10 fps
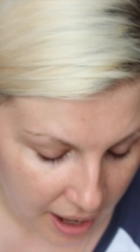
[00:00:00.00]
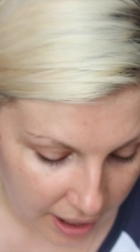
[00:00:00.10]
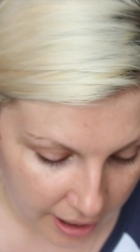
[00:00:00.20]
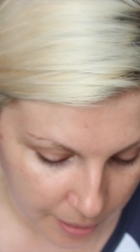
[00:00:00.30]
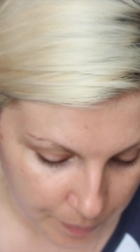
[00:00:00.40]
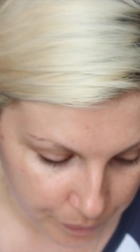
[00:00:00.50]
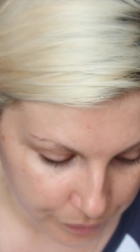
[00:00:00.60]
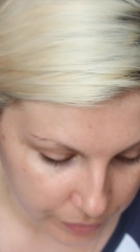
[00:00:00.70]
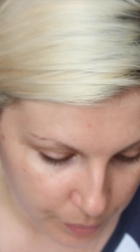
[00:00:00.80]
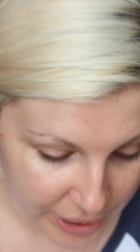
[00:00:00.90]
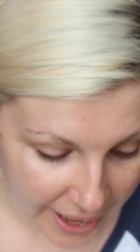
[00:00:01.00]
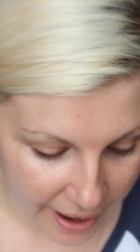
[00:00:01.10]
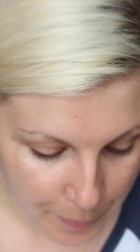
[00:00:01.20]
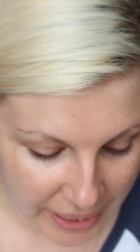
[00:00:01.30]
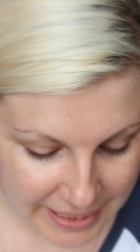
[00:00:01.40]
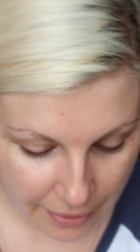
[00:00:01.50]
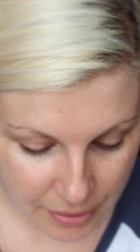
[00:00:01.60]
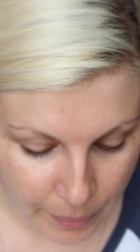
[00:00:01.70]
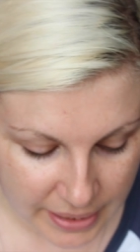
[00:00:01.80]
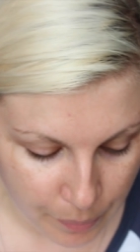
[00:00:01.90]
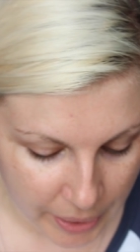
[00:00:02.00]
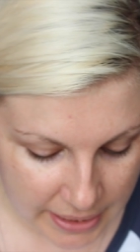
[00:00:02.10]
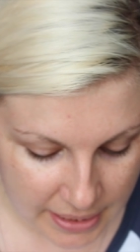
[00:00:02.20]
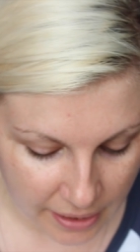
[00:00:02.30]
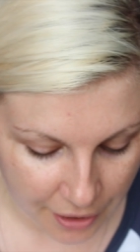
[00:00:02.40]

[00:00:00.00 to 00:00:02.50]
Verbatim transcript: Um, but yeah, I picked out some bits and pieces